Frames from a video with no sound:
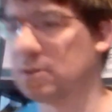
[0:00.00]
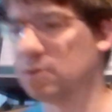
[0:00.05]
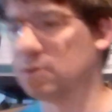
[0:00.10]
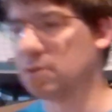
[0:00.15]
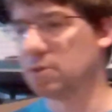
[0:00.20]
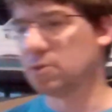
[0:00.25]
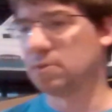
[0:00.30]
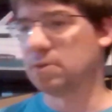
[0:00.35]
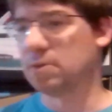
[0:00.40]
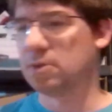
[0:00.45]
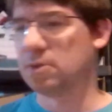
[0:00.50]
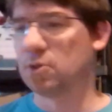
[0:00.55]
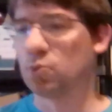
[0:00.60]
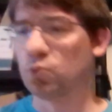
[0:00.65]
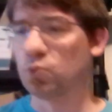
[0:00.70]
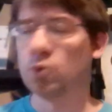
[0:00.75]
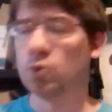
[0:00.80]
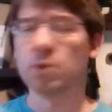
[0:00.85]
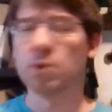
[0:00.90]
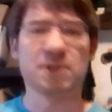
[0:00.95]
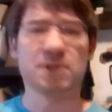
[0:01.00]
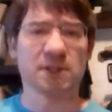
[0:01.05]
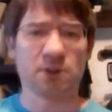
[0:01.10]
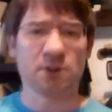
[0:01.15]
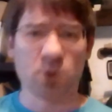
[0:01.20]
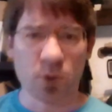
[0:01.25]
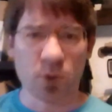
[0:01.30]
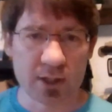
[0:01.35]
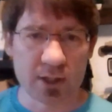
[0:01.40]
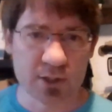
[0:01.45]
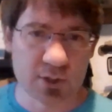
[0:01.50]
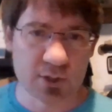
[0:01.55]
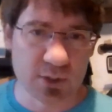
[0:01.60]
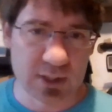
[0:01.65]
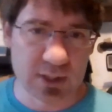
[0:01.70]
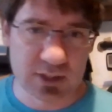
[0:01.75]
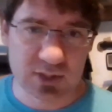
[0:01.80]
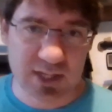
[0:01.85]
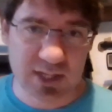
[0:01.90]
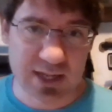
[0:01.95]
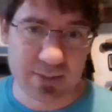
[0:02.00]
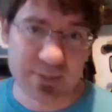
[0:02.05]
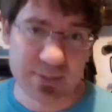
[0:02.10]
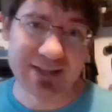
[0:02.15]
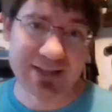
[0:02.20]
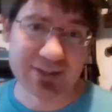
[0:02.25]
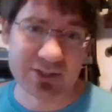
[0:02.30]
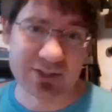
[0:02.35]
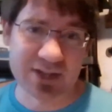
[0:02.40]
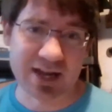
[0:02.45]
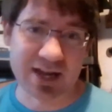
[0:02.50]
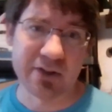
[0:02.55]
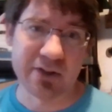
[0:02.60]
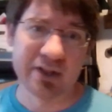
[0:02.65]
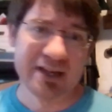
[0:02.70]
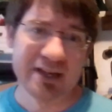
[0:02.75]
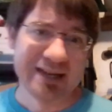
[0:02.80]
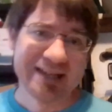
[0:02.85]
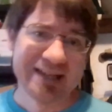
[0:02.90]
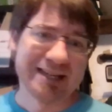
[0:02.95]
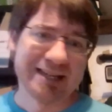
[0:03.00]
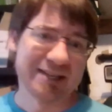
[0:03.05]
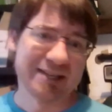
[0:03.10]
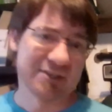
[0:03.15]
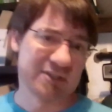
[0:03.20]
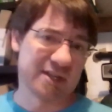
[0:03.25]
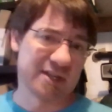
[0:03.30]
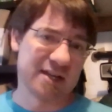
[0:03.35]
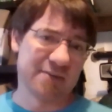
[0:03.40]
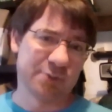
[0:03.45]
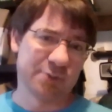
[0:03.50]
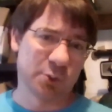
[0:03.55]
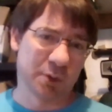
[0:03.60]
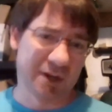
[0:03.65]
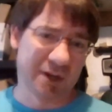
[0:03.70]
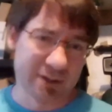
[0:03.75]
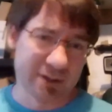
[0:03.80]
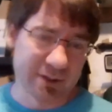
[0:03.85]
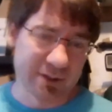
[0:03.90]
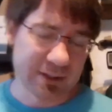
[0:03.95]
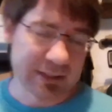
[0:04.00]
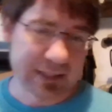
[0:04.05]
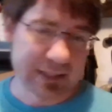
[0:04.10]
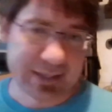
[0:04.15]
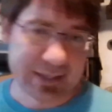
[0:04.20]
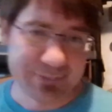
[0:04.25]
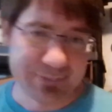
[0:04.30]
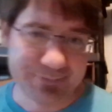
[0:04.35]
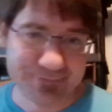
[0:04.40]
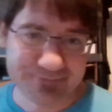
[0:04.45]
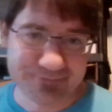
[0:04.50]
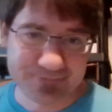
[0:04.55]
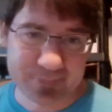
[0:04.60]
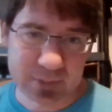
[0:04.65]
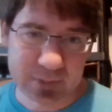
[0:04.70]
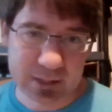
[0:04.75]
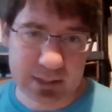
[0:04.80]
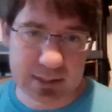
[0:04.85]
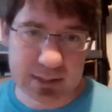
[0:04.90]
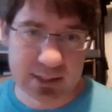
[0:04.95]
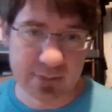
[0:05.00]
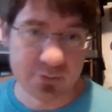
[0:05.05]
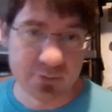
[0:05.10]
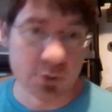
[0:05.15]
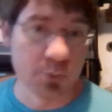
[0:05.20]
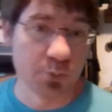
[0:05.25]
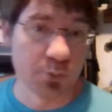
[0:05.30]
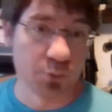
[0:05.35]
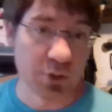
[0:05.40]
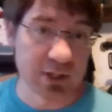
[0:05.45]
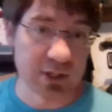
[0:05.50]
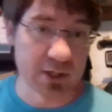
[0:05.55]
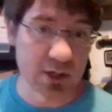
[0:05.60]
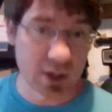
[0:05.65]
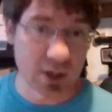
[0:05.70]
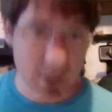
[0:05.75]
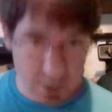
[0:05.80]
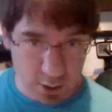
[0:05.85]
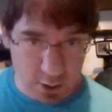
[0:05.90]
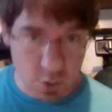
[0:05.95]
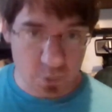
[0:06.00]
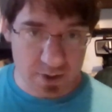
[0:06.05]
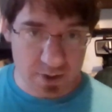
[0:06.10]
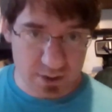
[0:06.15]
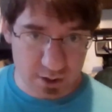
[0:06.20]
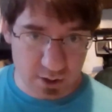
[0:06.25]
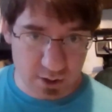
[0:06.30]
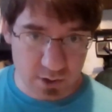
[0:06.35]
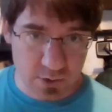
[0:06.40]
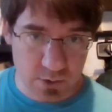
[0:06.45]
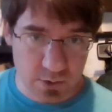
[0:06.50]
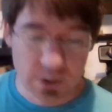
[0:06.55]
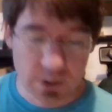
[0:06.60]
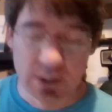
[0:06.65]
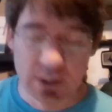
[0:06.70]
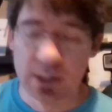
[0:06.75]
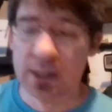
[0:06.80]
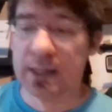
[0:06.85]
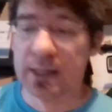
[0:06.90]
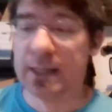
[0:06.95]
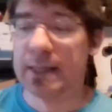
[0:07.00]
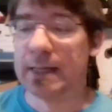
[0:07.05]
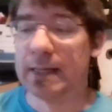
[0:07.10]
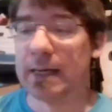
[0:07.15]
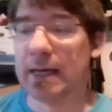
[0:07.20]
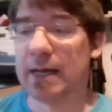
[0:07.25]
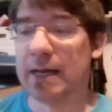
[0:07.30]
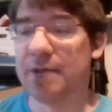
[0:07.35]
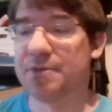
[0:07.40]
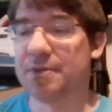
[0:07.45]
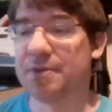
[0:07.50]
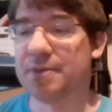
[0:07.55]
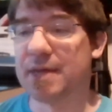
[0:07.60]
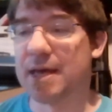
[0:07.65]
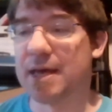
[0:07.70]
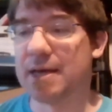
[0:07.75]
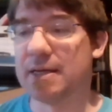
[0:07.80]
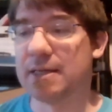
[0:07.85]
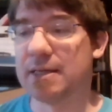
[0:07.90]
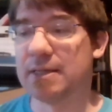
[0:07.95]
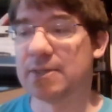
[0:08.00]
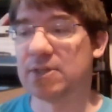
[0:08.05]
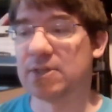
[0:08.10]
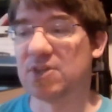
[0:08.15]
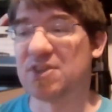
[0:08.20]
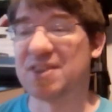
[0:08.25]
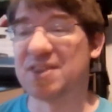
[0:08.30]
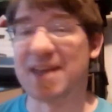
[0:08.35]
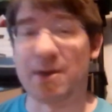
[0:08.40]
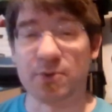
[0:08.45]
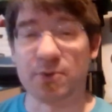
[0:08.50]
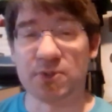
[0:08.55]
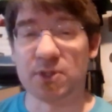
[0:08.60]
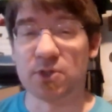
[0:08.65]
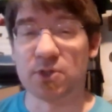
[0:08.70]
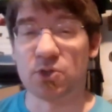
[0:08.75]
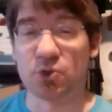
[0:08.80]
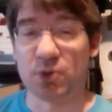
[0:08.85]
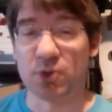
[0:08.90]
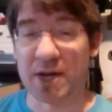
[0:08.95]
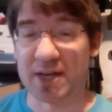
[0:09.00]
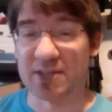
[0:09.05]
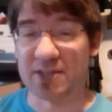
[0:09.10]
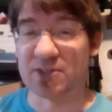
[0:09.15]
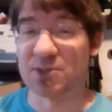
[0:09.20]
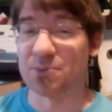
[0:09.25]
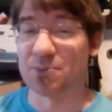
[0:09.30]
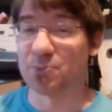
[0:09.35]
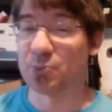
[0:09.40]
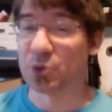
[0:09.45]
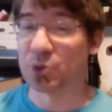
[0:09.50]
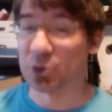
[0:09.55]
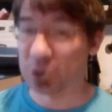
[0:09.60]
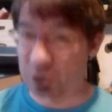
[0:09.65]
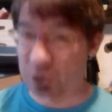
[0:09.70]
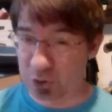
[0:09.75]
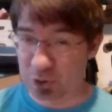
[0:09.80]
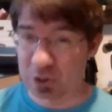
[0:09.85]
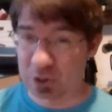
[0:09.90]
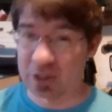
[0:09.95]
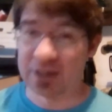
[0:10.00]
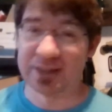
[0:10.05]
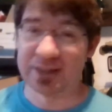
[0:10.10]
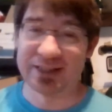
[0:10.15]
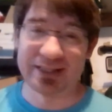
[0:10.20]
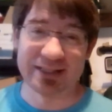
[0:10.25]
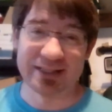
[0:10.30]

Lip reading: the rules according to this campaign style is that uh, if you bring cargo with you, then that is 1,000 credits per